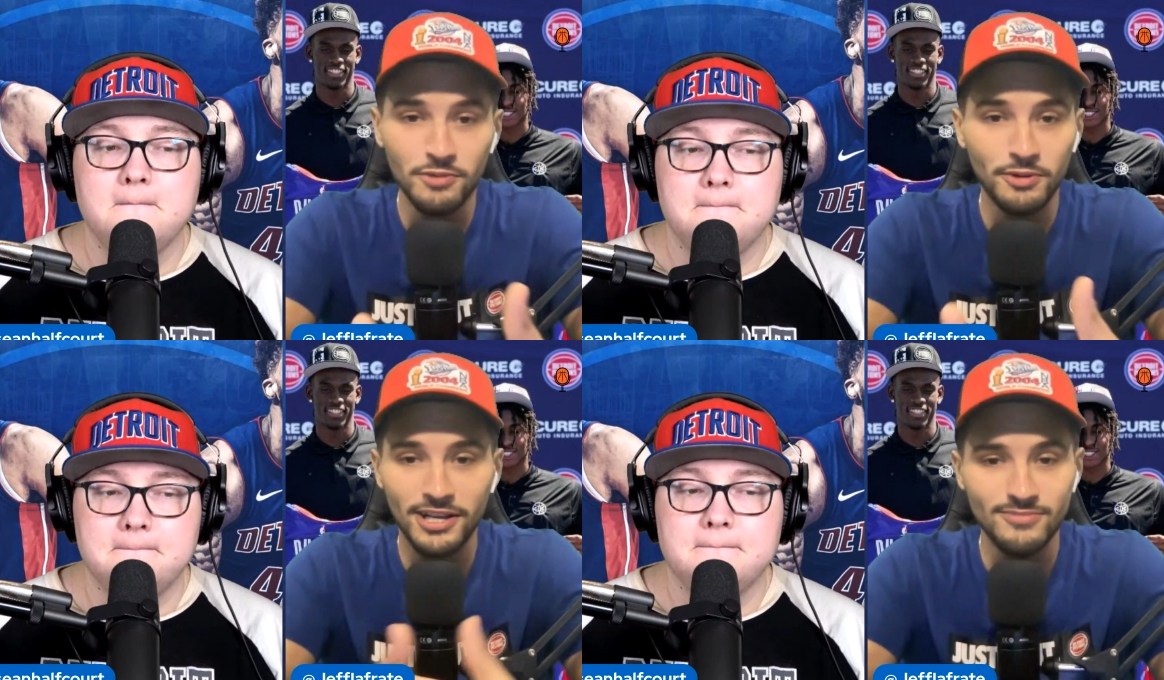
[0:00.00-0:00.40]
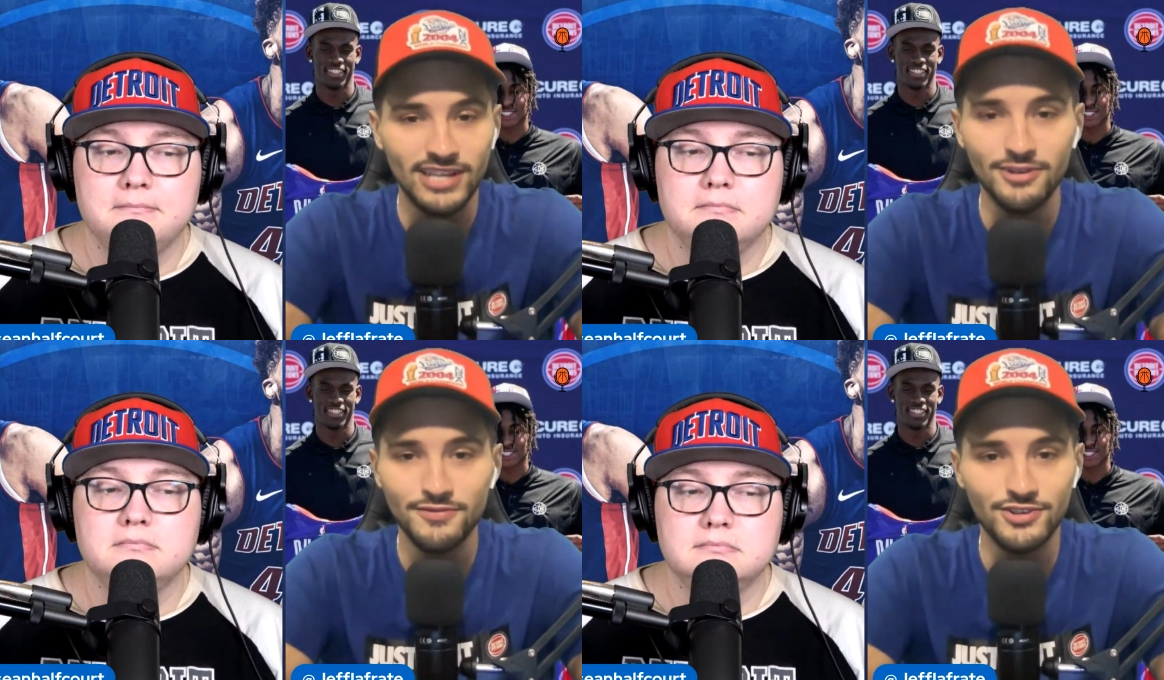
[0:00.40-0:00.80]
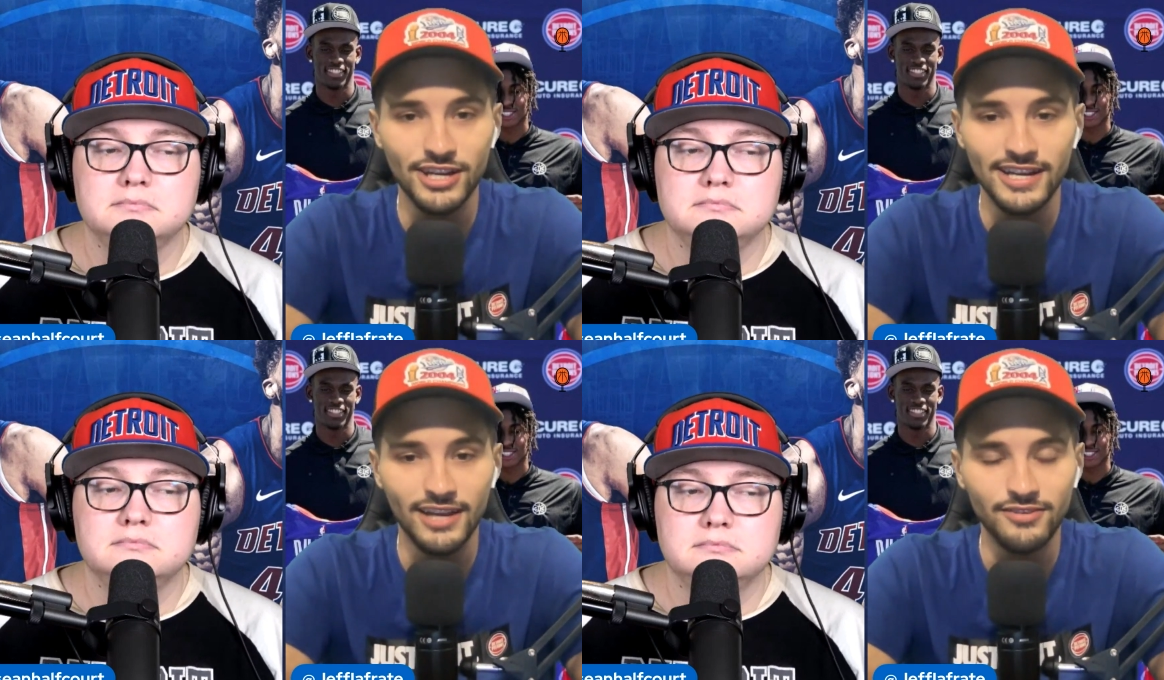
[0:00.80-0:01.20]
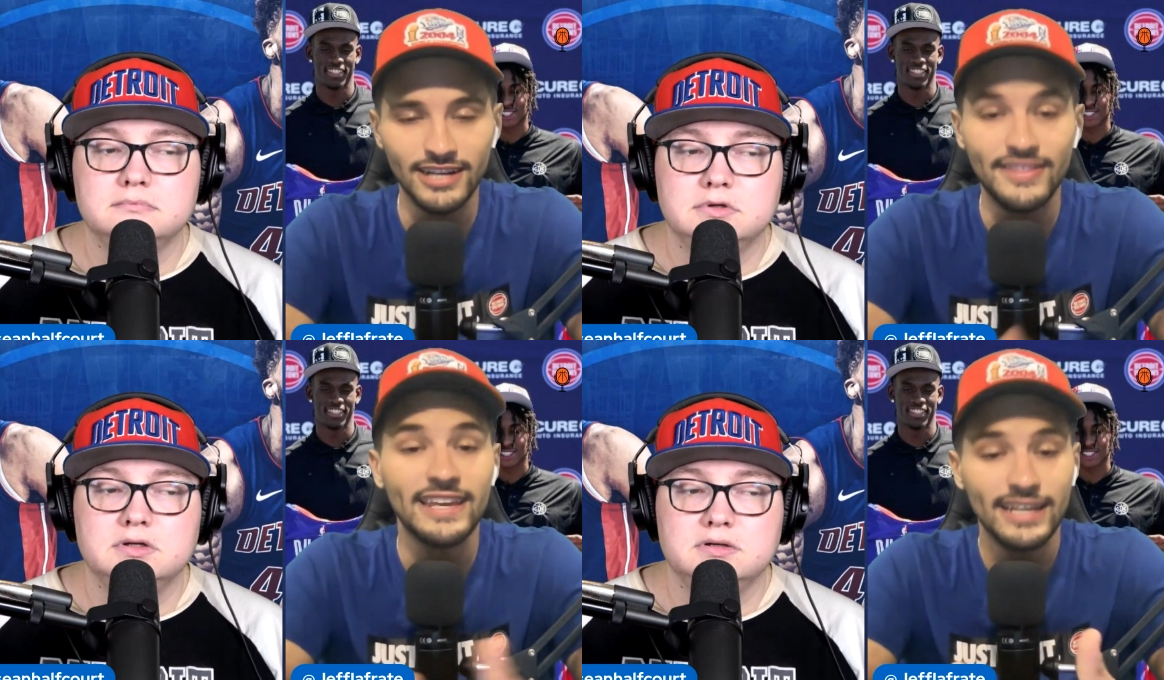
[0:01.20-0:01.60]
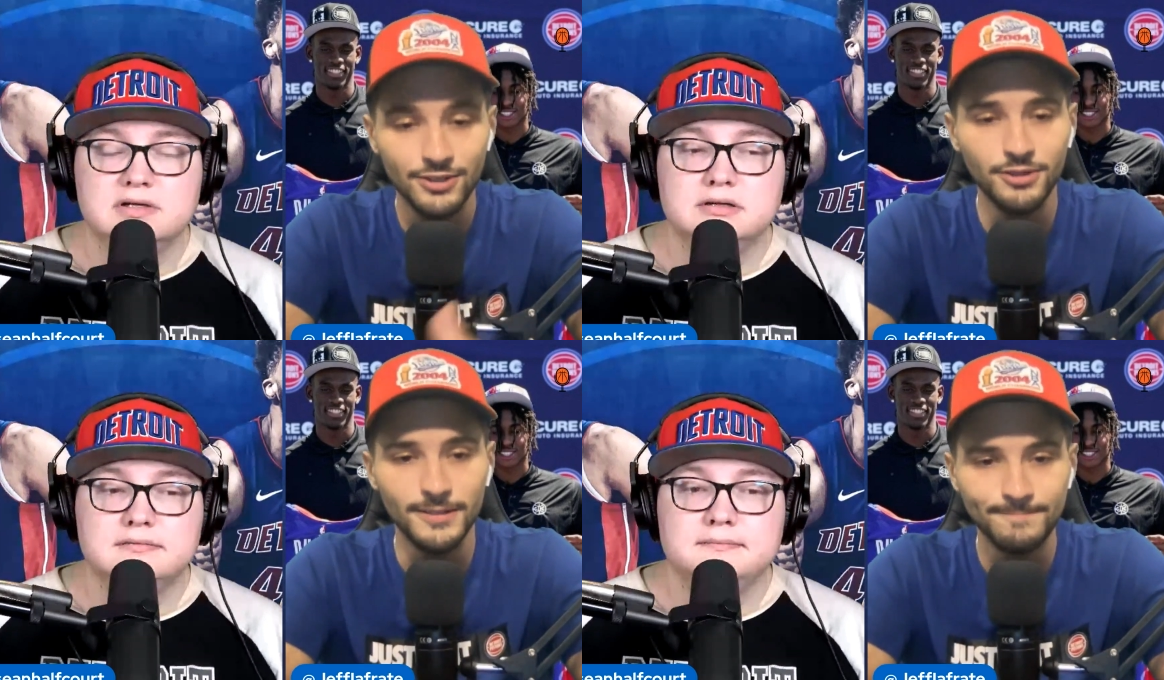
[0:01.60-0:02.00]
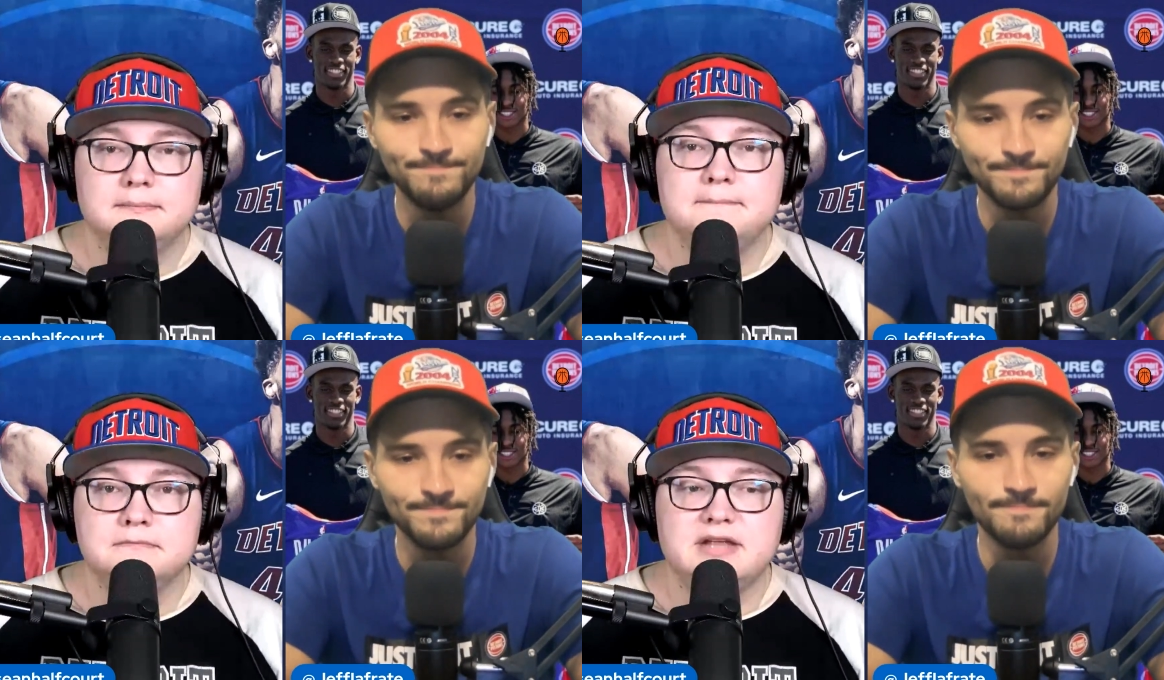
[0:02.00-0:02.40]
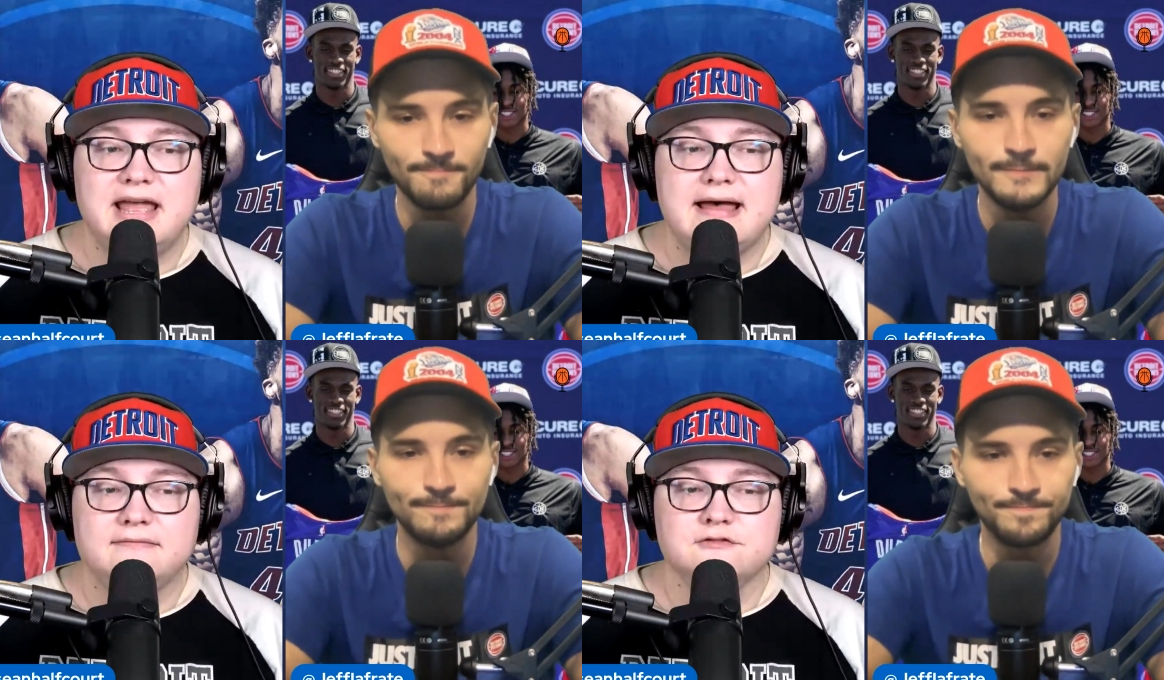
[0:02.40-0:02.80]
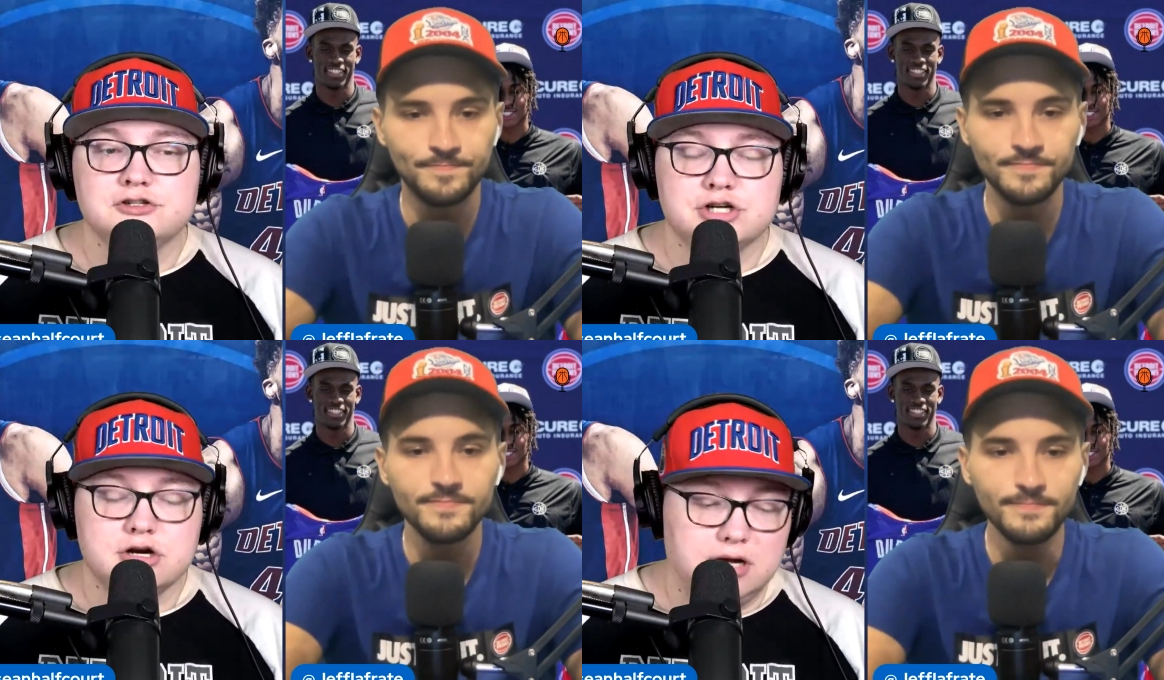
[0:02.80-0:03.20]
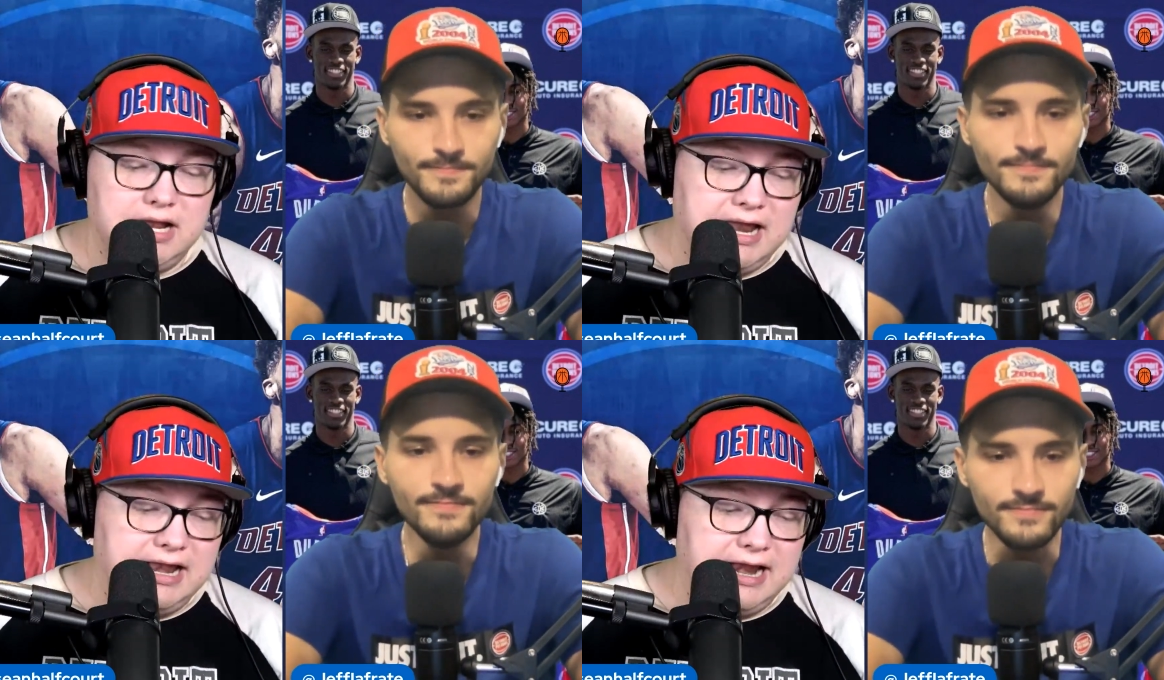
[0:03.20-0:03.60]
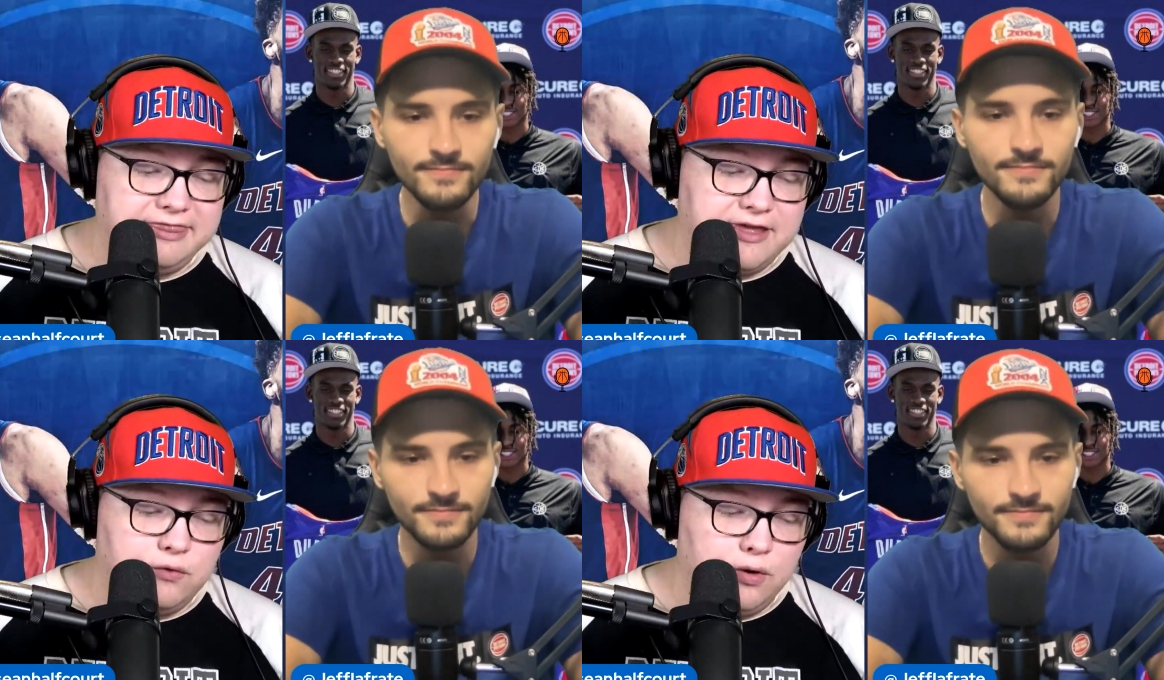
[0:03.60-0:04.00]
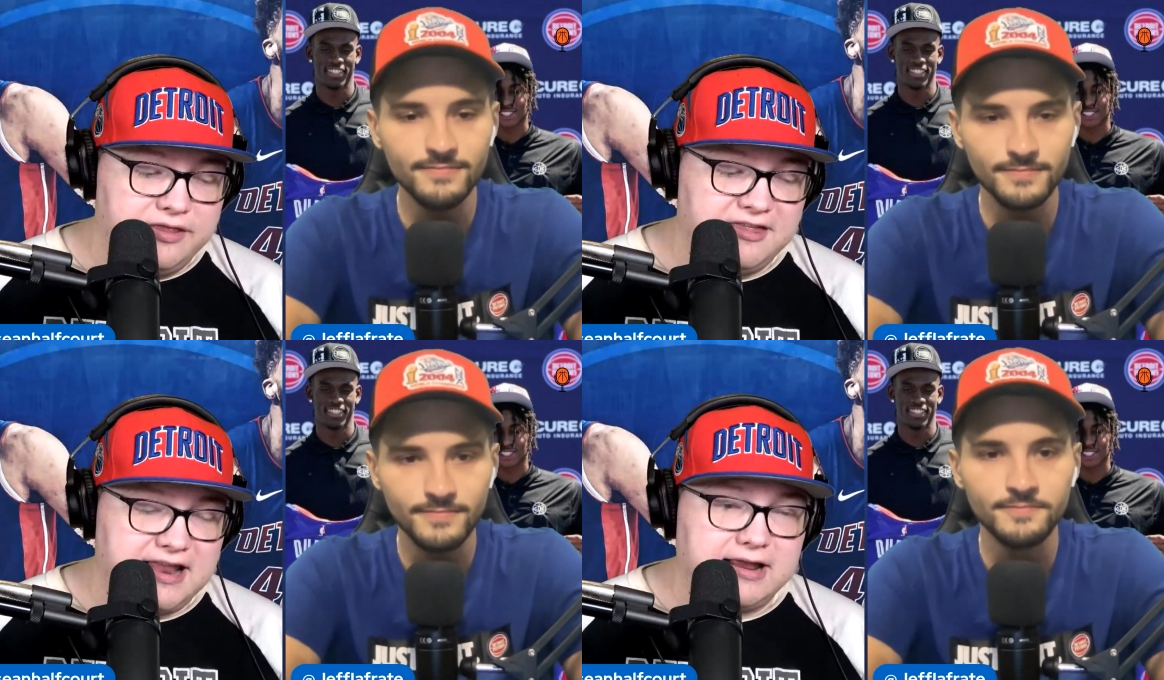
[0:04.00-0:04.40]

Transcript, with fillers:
Speaker 1: what it comes down to for Jaden Ivey, and I think he can do it.
Speaker 2: Yeah, for sure. And and I think one thing that can